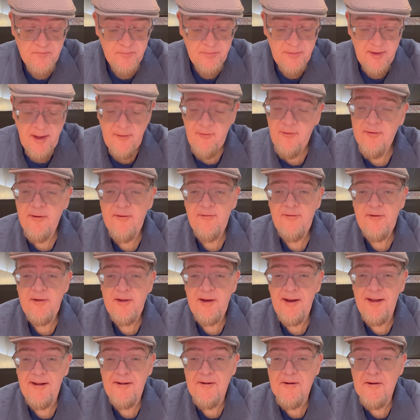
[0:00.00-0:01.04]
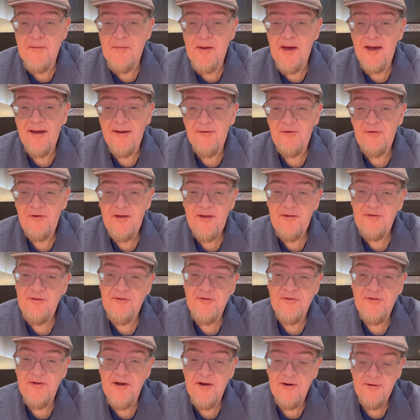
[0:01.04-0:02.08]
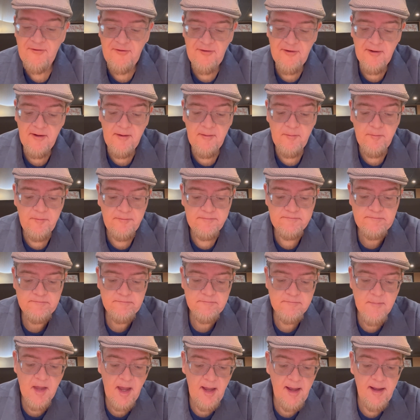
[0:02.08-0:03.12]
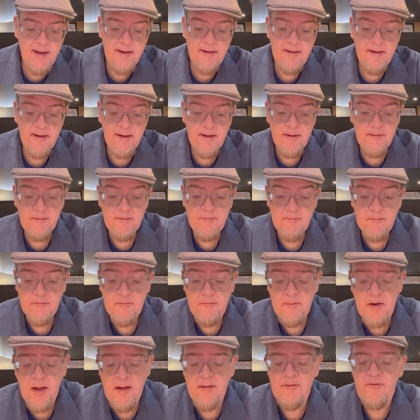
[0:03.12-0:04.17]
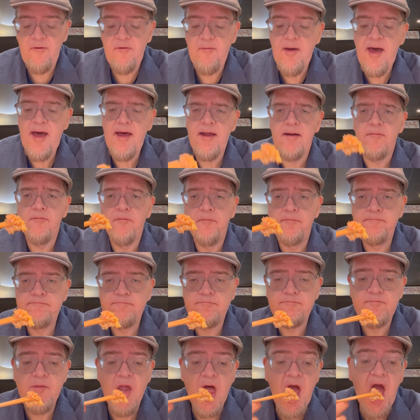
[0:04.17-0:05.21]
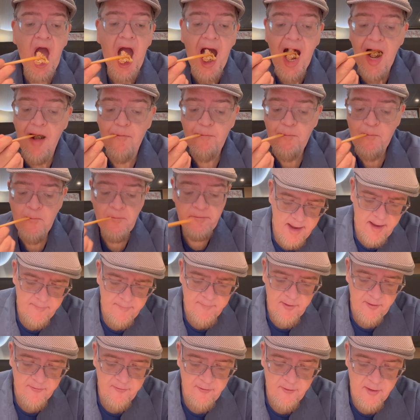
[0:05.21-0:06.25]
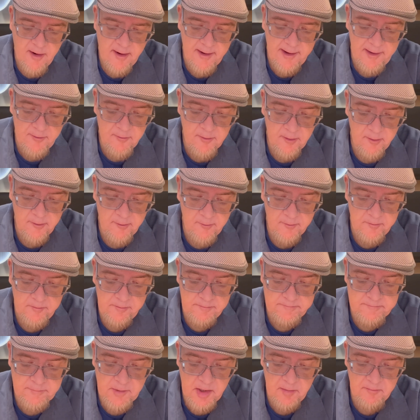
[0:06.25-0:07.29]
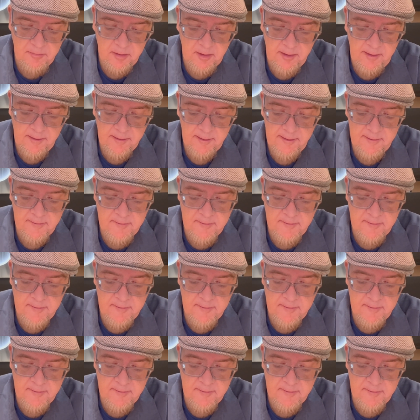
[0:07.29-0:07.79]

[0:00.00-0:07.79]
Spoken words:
Definitely, if you need your omega-6s, there's some, and not too bad. I have a fried roll, completely